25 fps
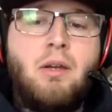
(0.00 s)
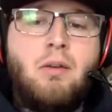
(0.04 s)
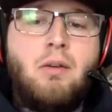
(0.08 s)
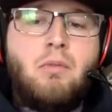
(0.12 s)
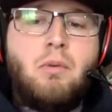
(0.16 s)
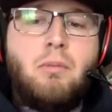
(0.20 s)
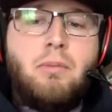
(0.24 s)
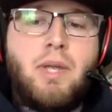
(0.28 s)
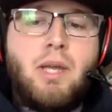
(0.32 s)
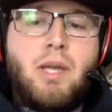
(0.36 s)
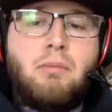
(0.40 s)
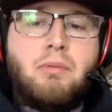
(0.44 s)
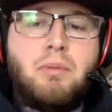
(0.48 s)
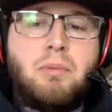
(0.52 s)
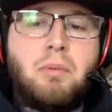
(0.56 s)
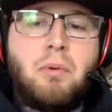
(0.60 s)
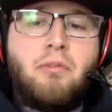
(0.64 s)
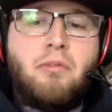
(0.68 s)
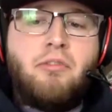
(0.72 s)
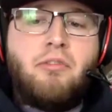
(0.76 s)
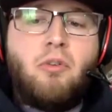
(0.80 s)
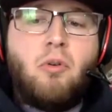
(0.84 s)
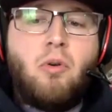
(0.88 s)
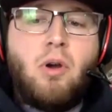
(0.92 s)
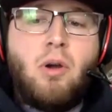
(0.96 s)
will be able to
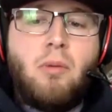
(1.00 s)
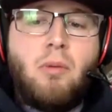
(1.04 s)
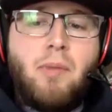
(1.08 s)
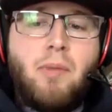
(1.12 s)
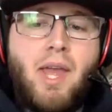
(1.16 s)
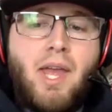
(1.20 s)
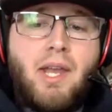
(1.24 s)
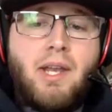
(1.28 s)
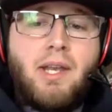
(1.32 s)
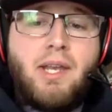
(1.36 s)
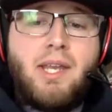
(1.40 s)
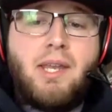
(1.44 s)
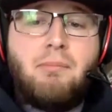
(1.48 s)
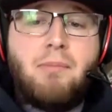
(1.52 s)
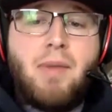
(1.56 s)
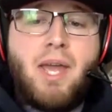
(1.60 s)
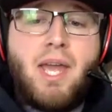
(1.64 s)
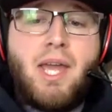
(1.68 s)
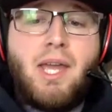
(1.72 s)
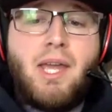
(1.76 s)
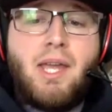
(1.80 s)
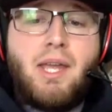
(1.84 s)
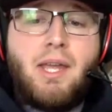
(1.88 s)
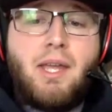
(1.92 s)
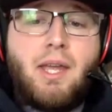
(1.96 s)
perform, and he
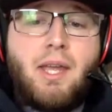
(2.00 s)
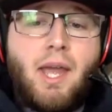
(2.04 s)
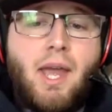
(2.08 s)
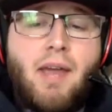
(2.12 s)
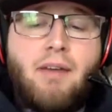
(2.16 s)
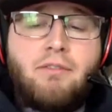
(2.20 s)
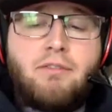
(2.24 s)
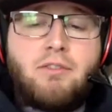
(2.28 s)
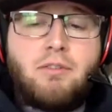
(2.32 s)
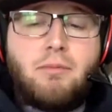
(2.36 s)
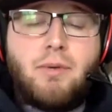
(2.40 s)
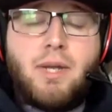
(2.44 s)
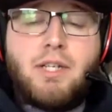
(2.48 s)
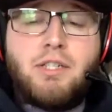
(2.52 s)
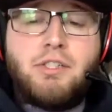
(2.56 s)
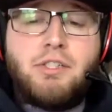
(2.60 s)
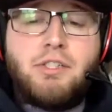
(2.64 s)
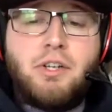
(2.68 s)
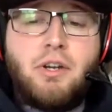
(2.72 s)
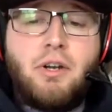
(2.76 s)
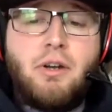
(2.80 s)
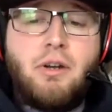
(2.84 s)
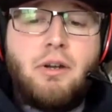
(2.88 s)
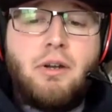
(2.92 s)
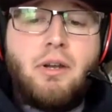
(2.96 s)
may have to
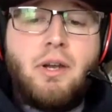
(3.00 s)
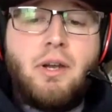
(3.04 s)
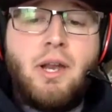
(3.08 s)
redshirt